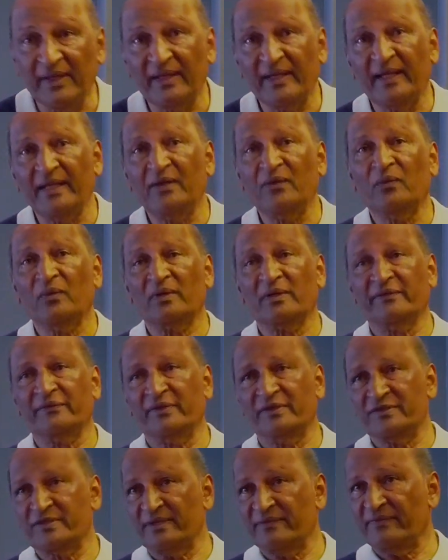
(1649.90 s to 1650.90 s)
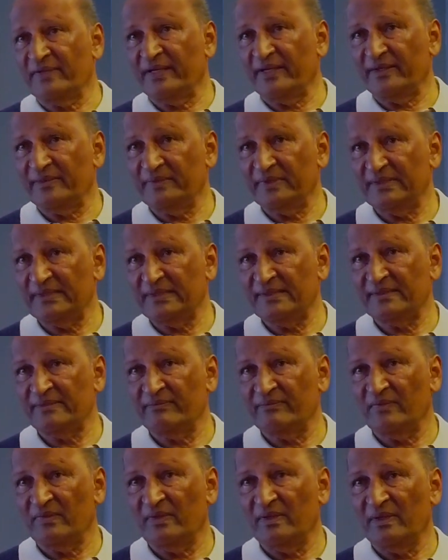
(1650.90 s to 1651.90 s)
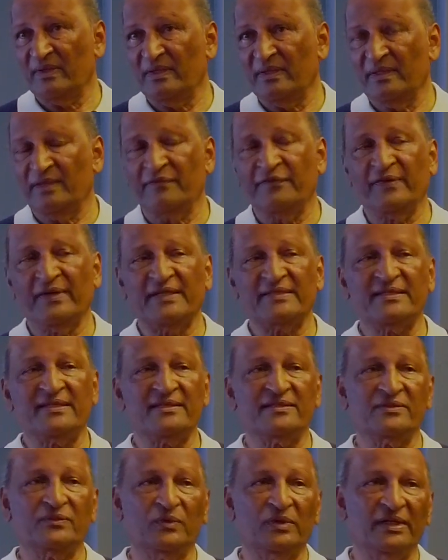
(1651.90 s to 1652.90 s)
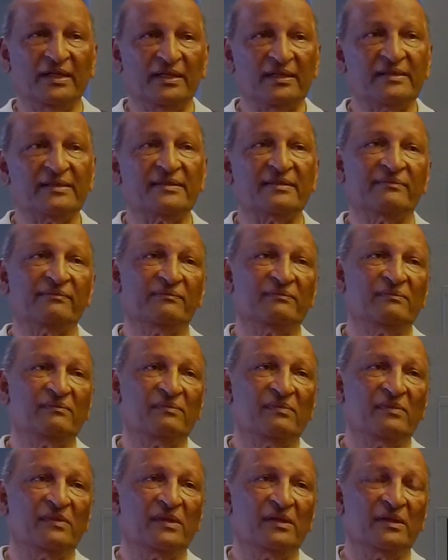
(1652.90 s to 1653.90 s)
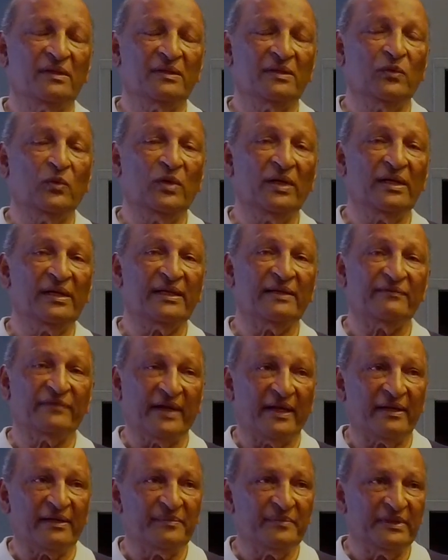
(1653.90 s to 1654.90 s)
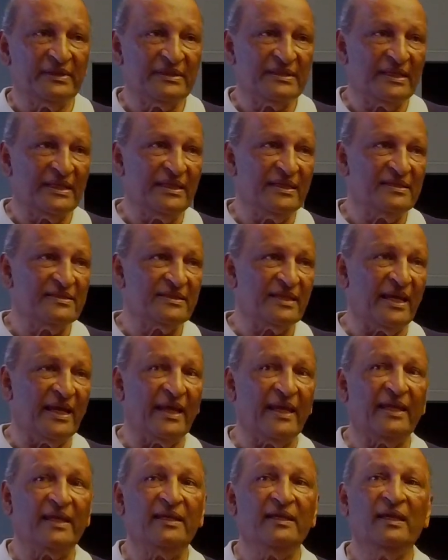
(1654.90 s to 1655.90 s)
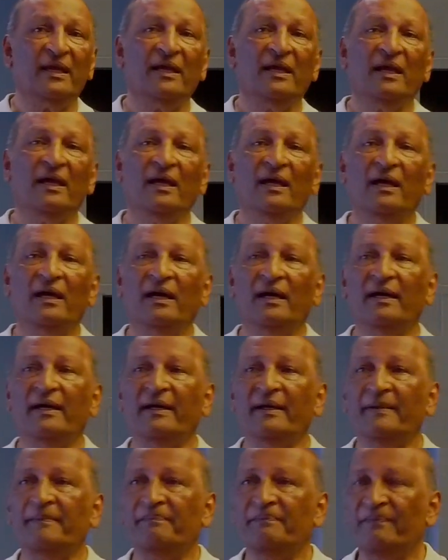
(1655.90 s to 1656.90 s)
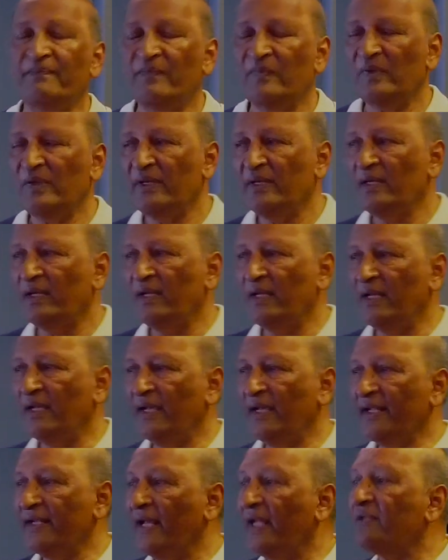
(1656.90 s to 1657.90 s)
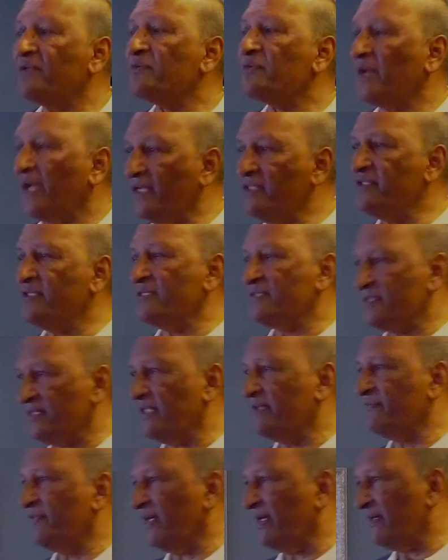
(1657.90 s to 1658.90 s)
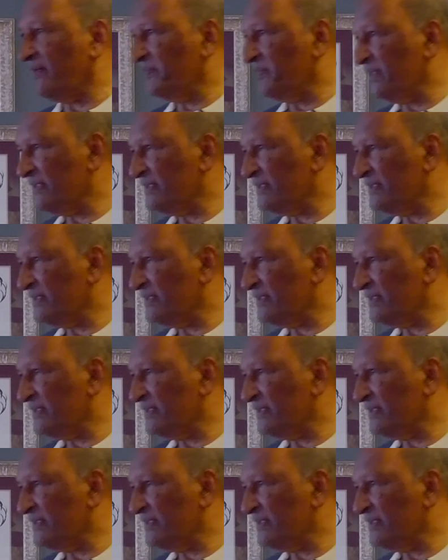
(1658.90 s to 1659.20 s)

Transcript: in any one of those environments. The first is the world. The world environment is a, um, an unrighteous environment.